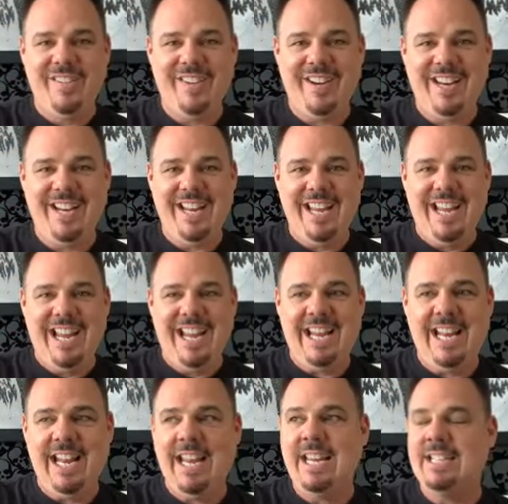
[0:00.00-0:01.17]
right, and
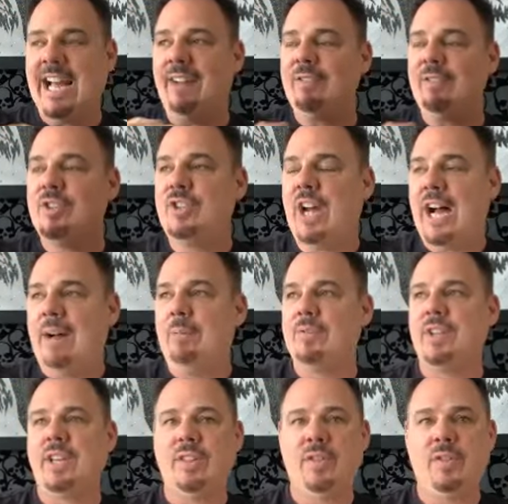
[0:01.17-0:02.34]
his average job was
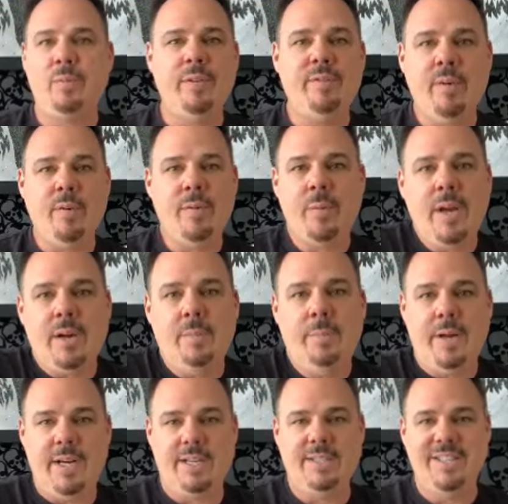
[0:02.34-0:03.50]
like three, 300
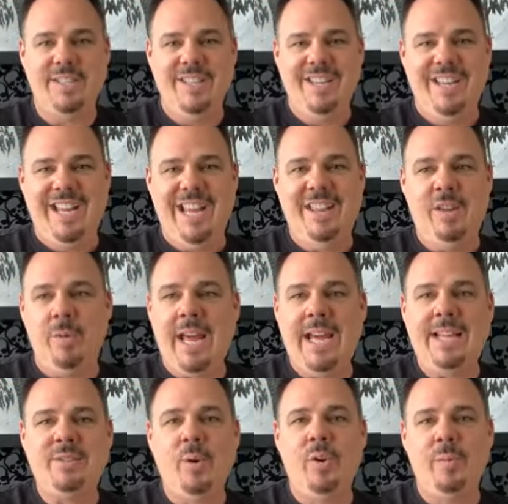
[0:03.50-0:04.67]
bucks, and then when I
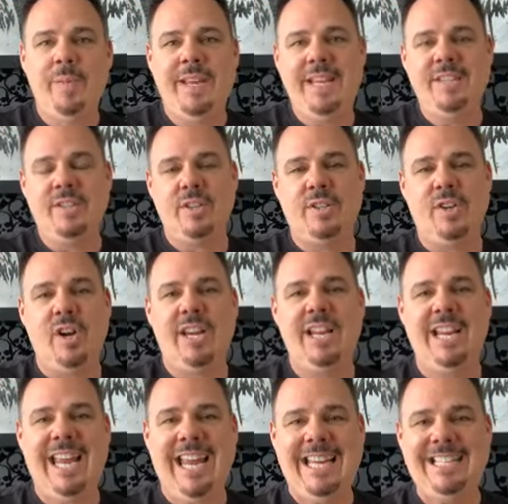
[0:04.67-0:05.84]
told him that he's going to start
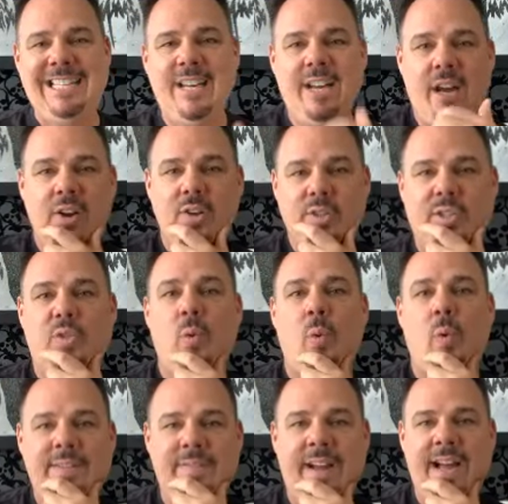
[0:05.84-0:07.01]
getting eighteen hundred to
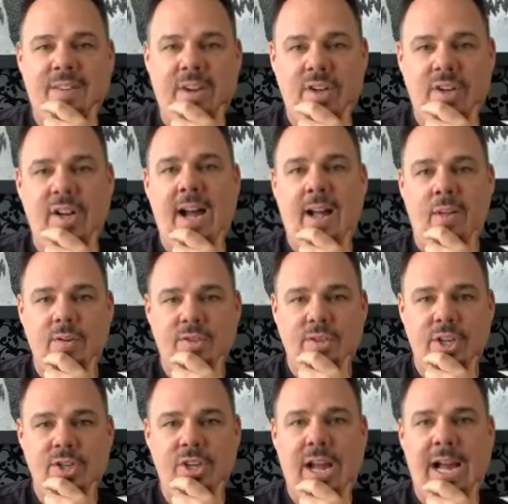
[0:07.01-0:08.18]
twenty-five hundred dollars
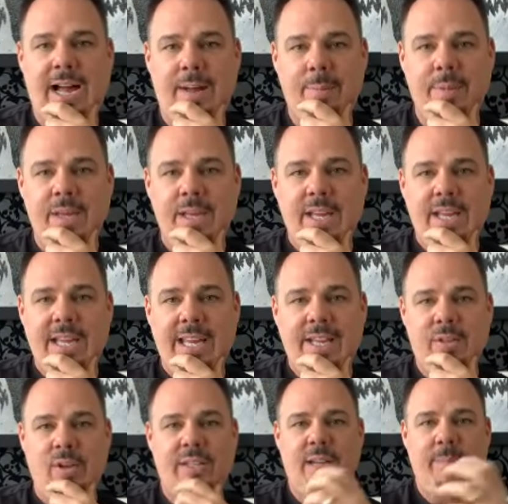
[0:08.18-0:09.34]
a job, he
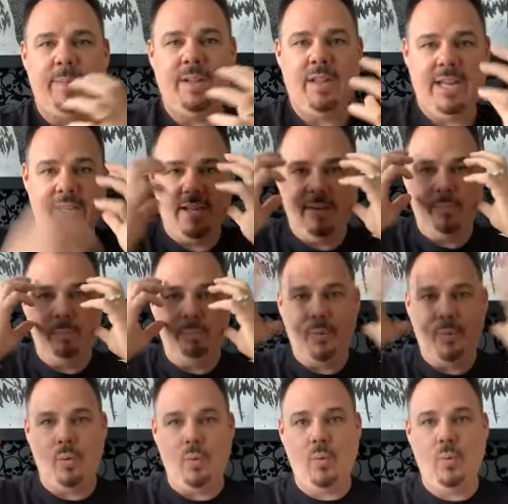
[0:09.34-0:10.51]
looked at me like,
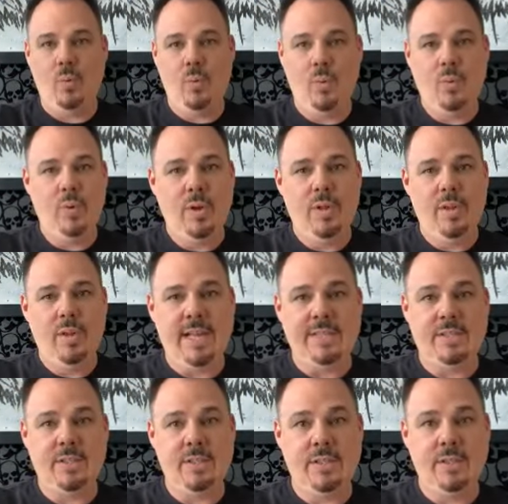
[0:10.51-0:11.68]

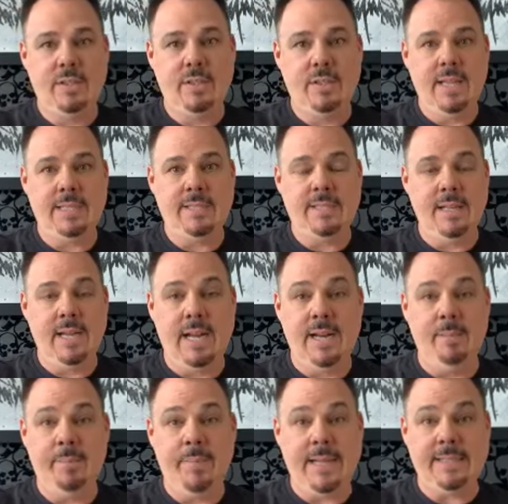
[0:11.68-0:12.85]
that's, that's not, a,
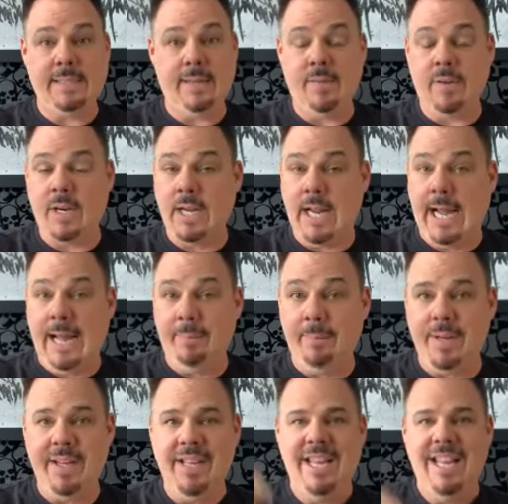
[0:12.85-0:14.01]
that's never going to happen.
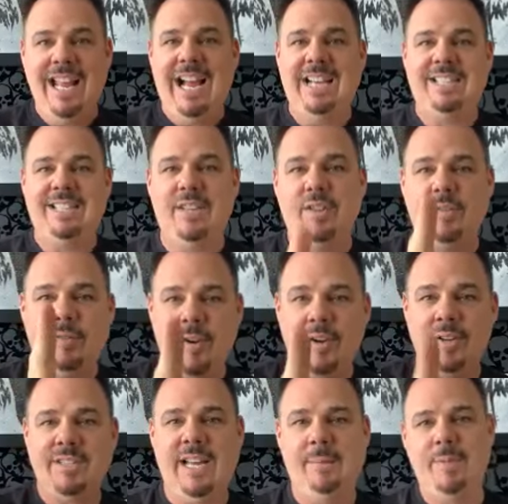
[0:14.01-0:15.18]
I said, the
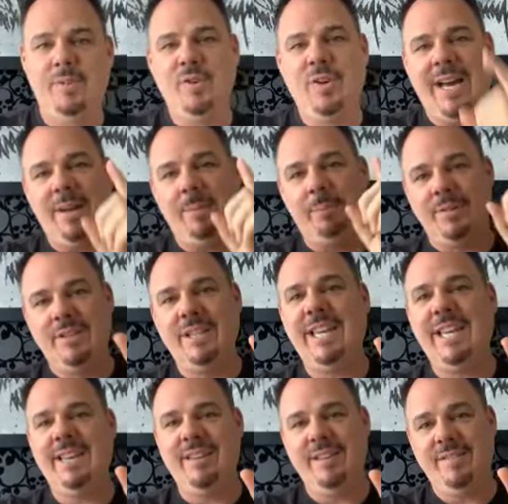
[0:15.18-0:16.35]
first step is you got to
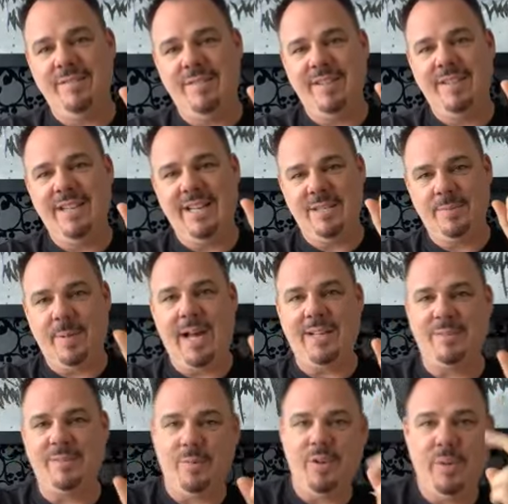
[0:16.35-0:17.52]
believe that it's
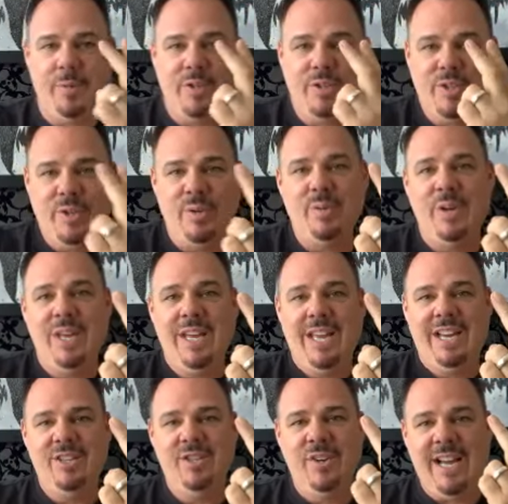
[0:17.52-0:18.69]
possible. Number two
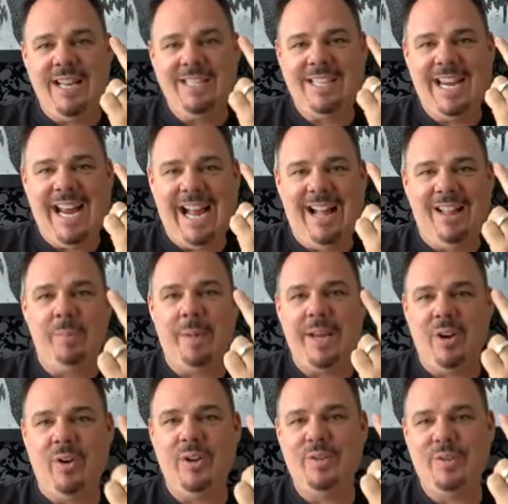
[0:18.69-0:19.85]
is you got to say, how am I
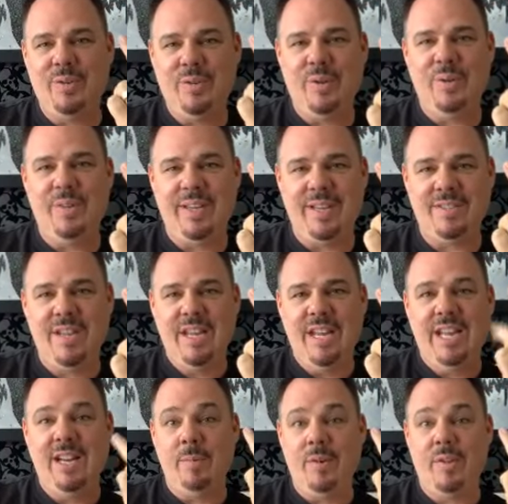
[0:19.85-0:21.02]
going to do this?
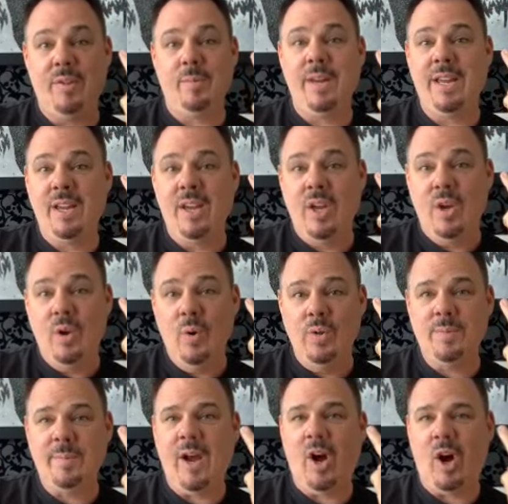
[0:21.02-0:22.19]
Number three,
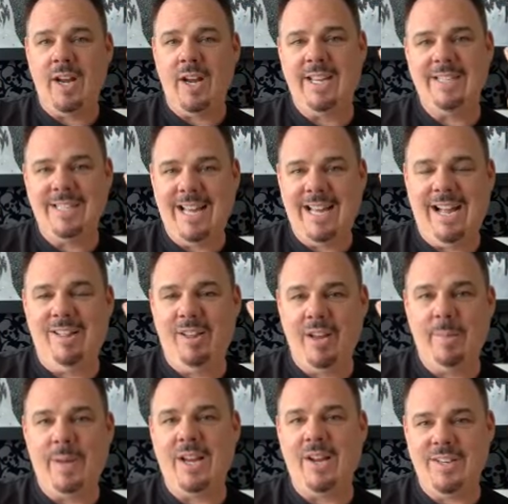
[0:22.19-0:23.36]
who's my audience and how
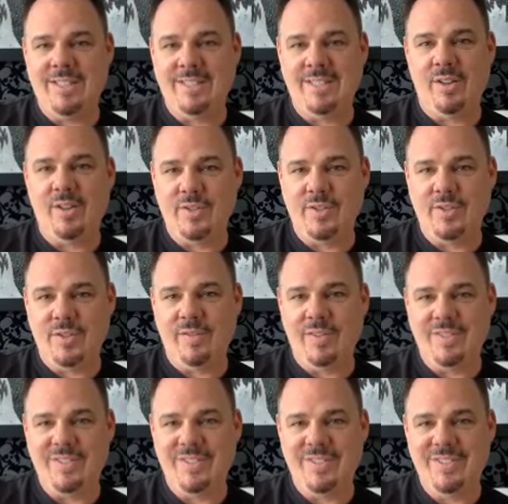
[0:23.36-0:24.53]
am I going to sell this
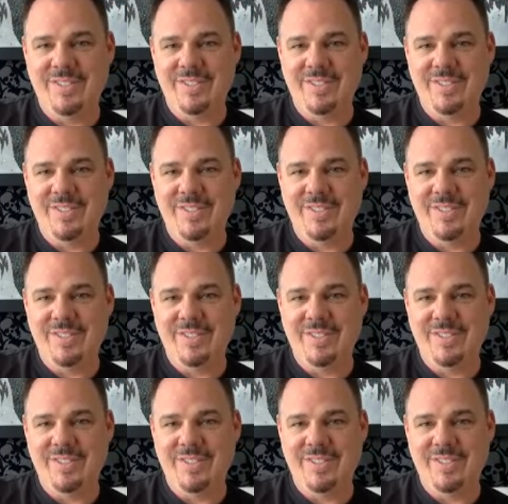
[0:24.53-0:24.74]
service?